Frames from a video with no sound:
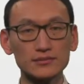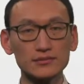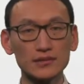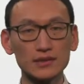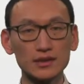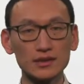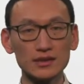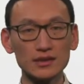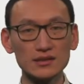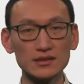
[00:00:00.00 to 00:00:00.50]

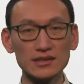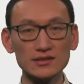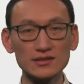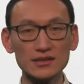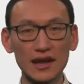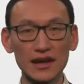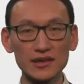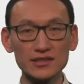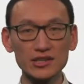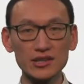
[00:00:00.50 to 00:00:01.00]
In this
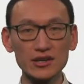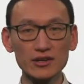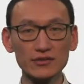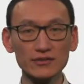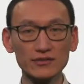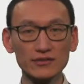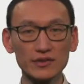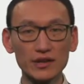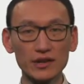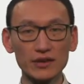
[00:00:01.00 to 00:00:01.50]
lecture,
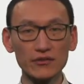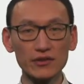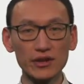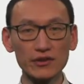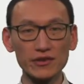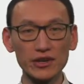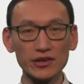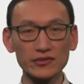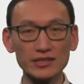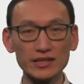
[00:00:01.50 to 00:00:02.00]
we
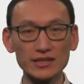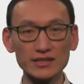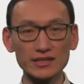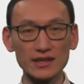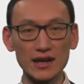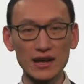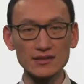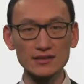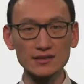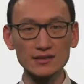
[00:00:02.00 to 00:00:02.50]
will
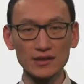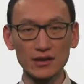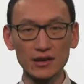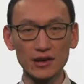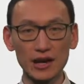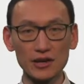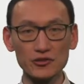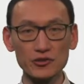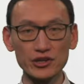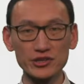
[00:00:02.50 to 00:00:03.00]
discuss
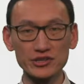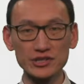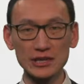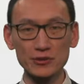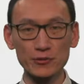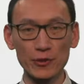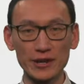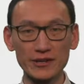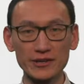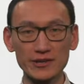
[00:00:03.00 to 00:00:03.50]
electric
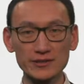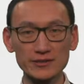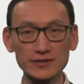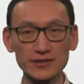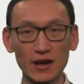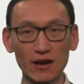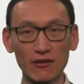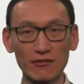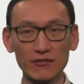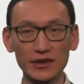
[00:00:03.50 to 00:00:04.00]
generators
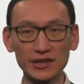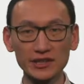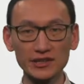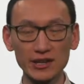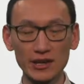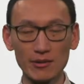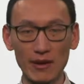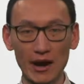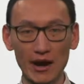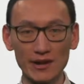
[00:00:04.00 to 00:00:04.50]
of wind
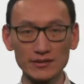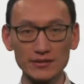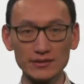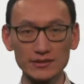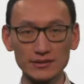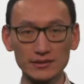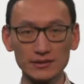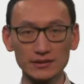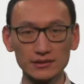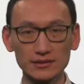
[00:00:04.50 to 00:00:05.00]
turbines.
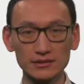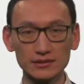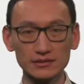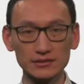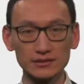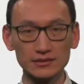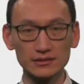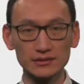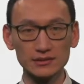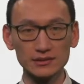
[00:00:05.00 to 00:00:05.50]

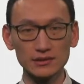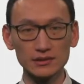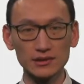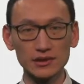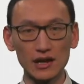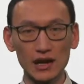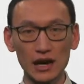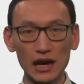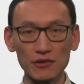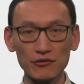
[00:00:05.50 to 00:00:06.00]

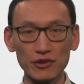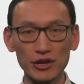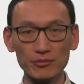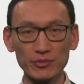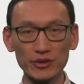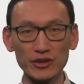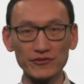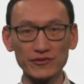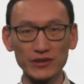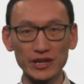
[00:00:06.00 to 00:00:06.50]
I will
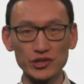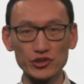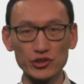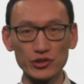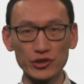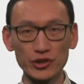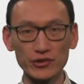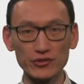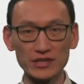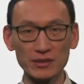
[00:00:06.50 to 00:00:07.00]
briefly show
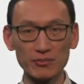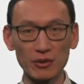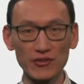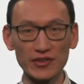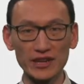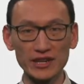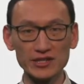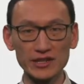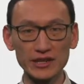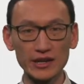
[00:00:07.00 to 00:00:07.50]
you the
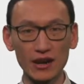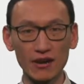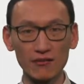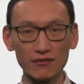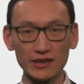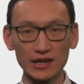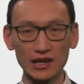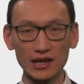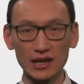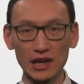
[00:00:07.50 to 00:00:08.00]
position of
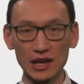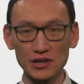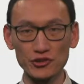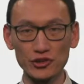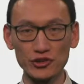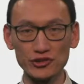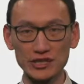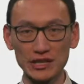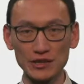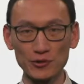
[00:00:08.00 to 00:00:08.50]
the
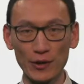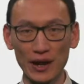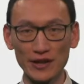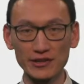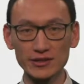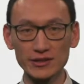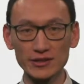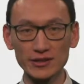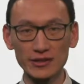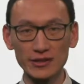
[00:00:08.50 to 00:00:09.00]
electric
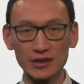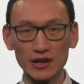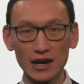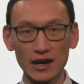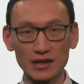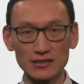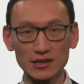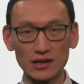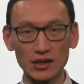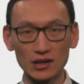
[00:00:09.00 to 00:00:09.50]
generator
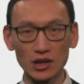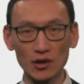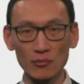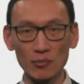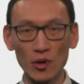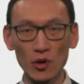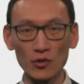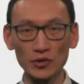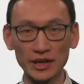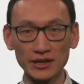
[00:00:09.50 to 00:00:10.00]
as a
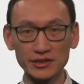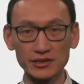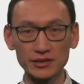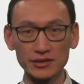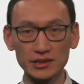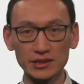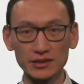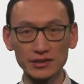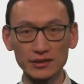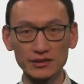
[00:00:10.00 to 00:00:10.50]
component
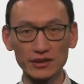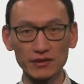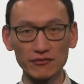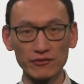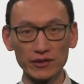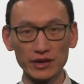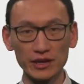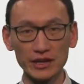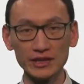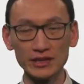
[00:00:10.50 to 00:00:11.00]
in the
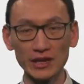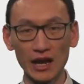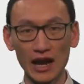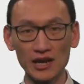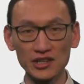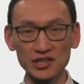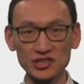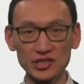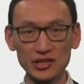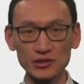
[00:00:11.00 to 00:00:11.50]
wind
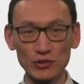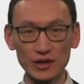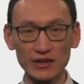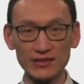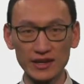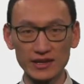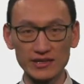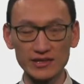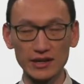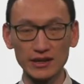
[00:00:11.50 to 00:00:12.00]
energy
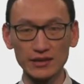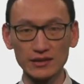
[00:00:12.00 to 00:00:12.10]
transition,